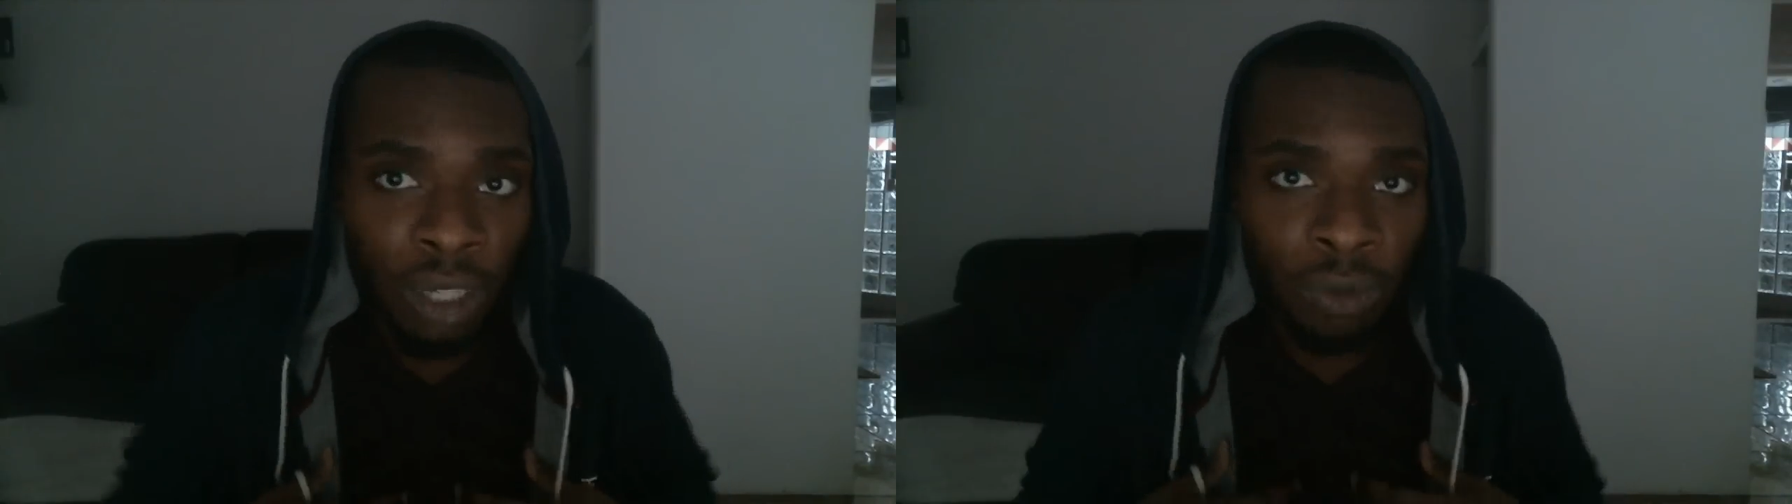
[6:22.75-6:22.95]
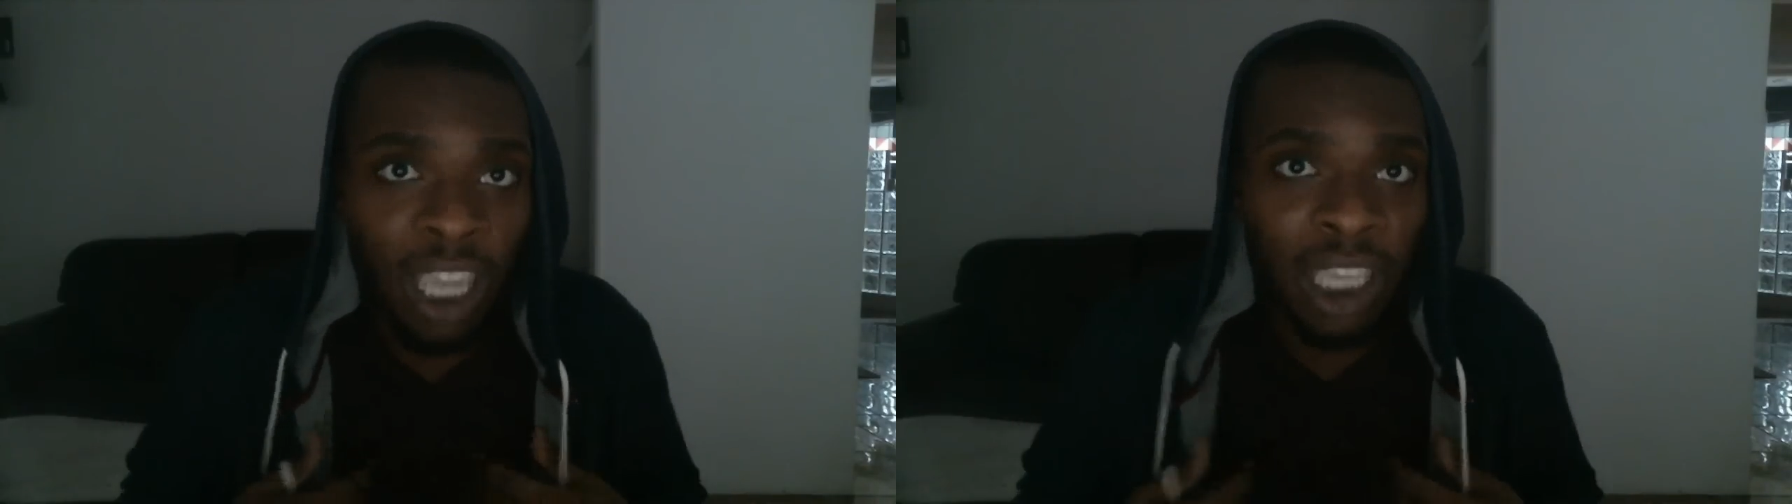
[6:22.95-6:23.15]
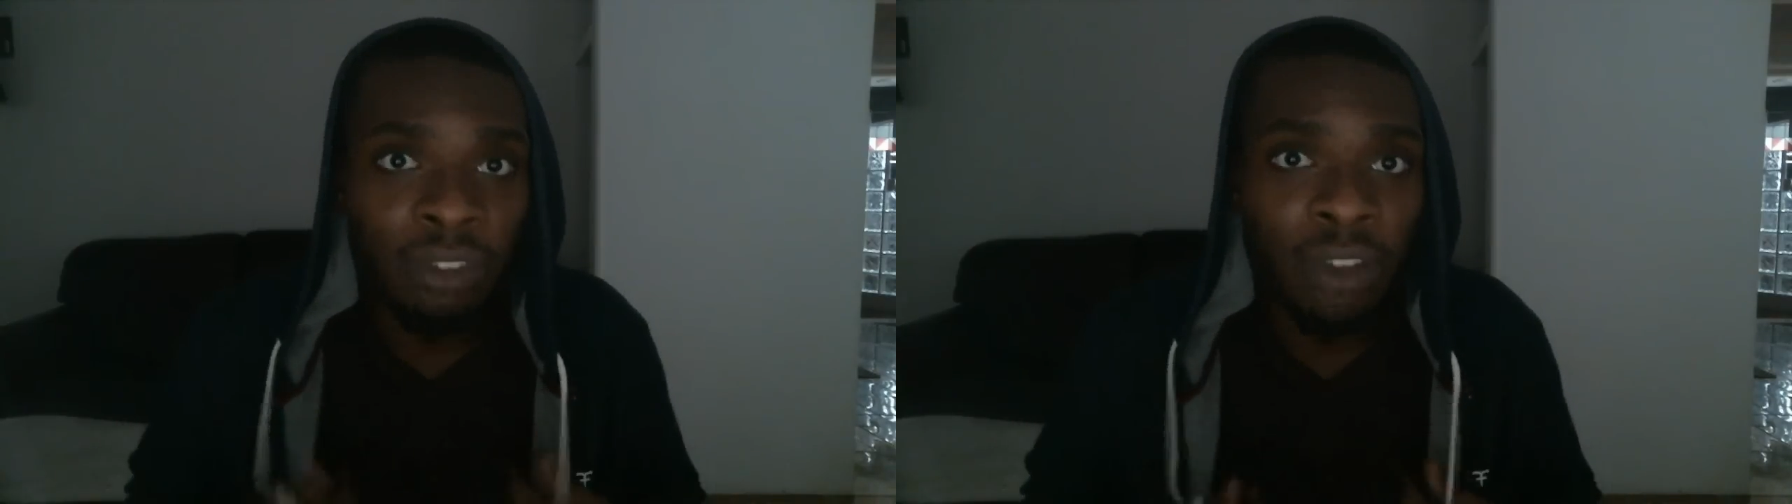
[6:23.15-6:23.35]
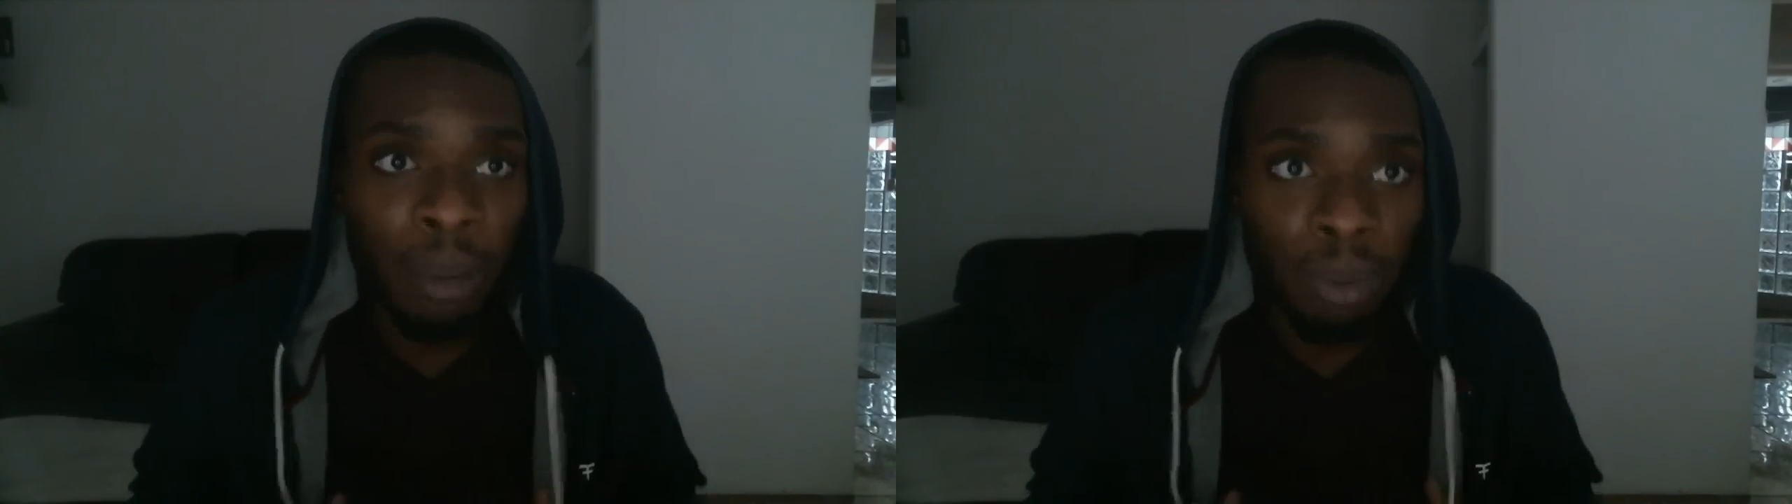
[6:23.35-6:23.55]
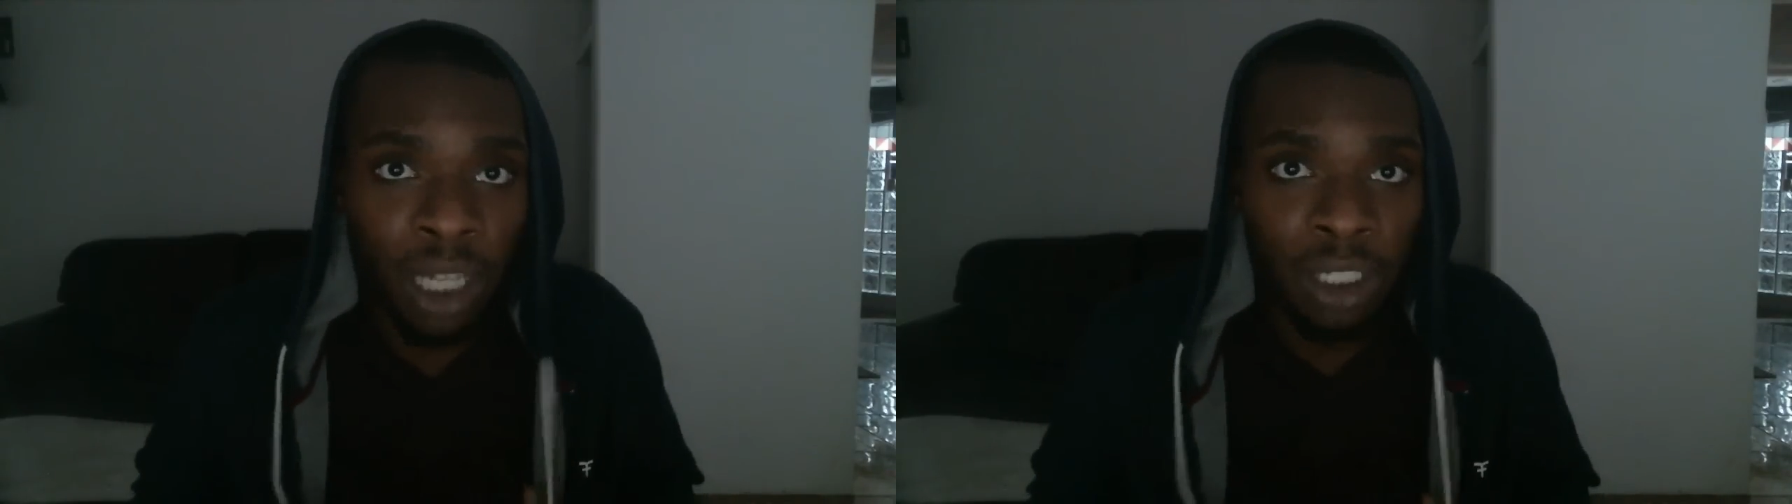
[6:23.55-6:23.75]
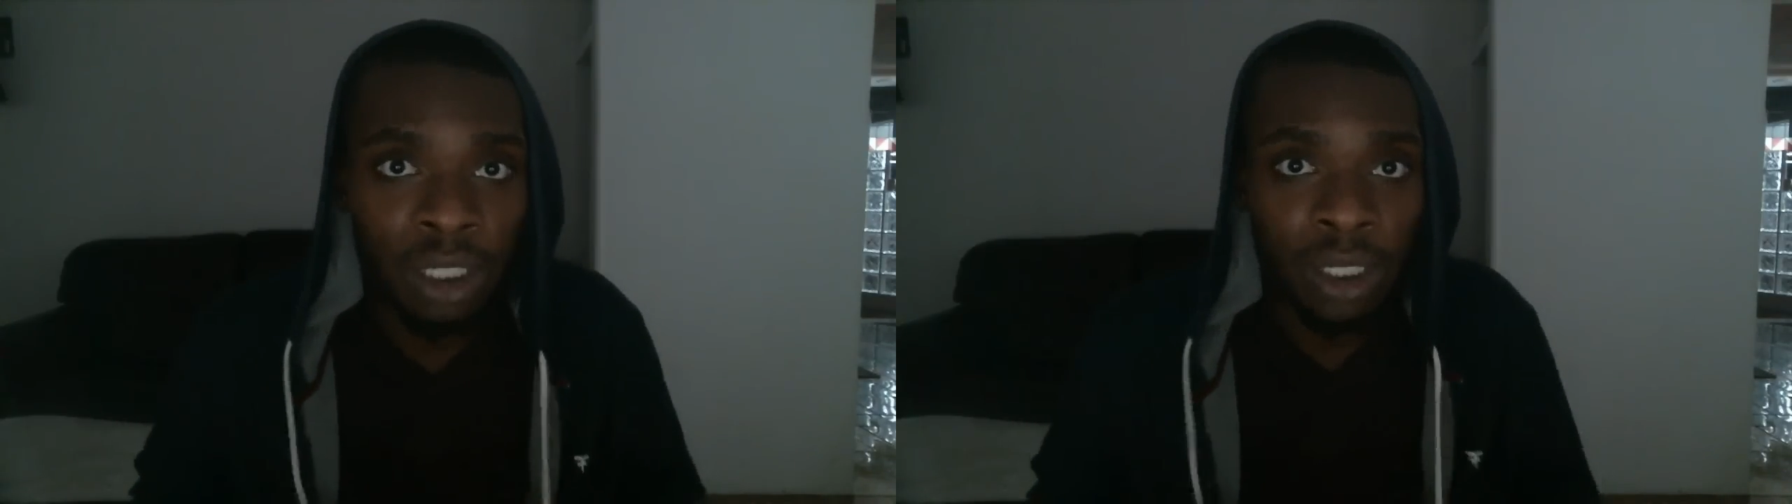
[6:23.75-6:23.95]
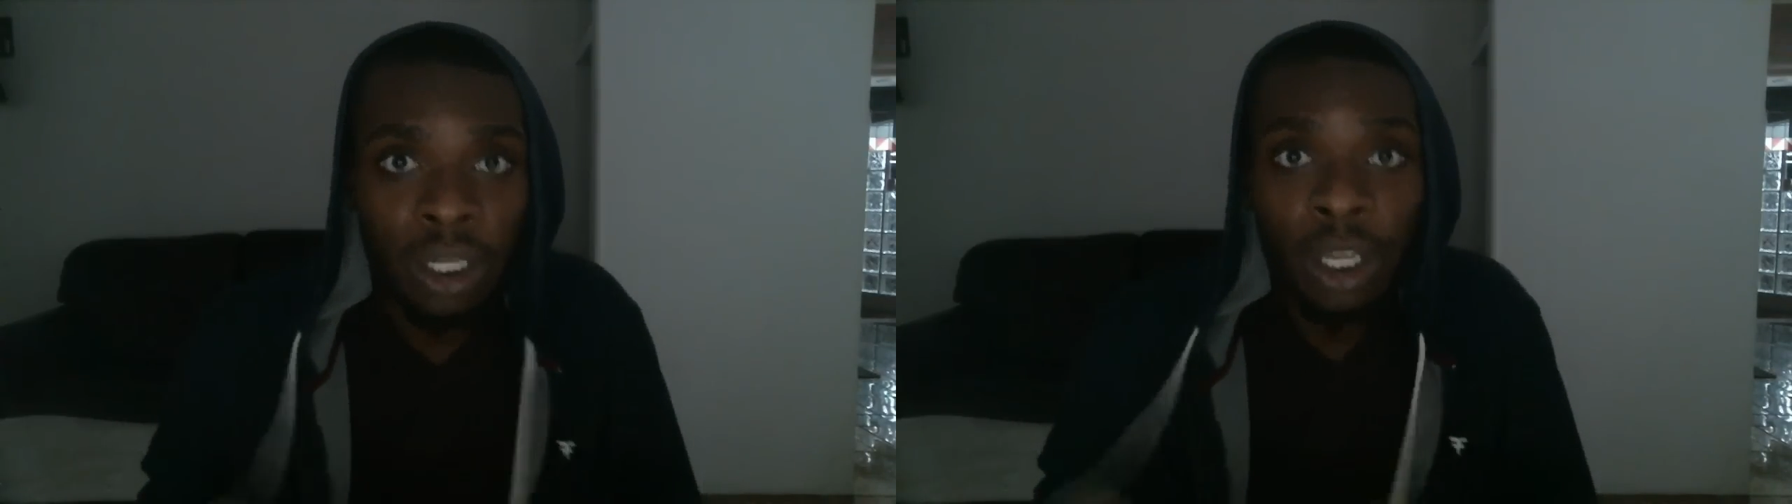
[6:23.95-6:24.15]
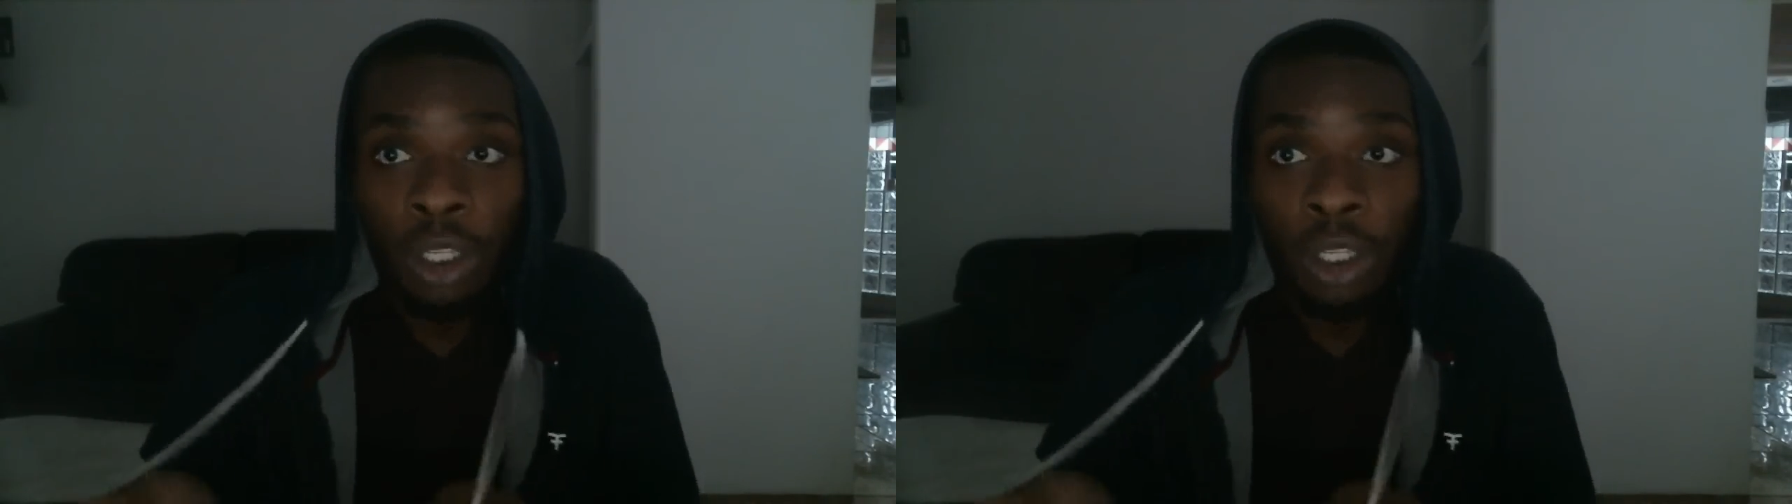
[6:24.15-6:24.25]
in Reiki vibrations.